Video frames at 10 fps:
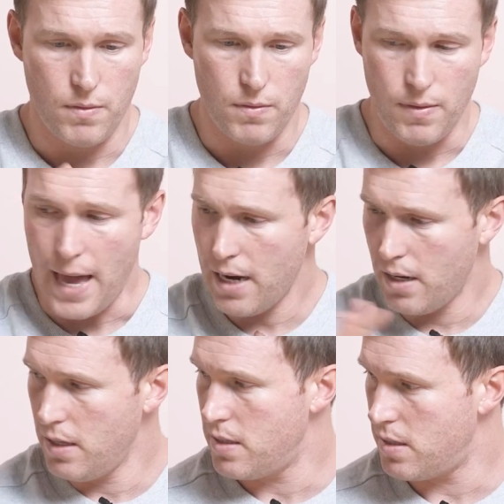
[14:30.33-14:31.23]

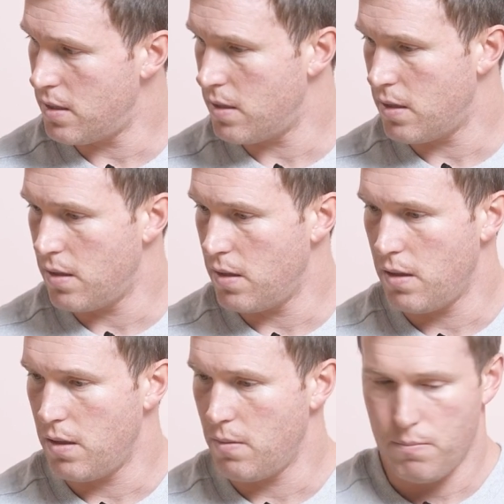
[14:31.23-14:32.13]
That is
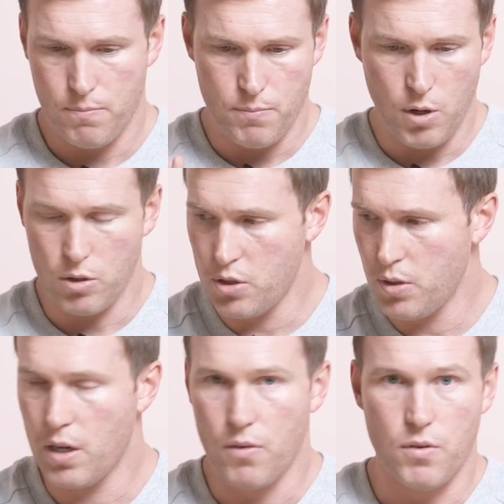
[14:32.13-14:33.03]
Pro
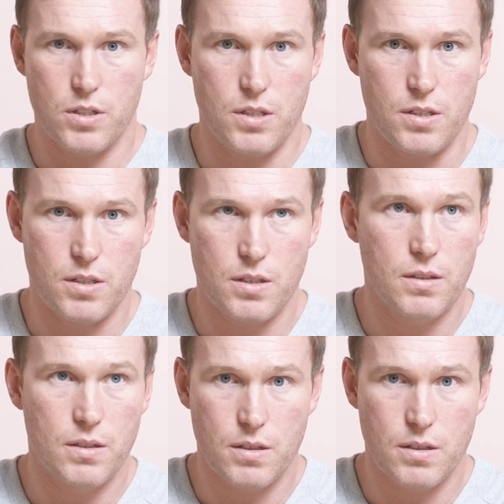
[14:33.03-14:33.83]
Studio versus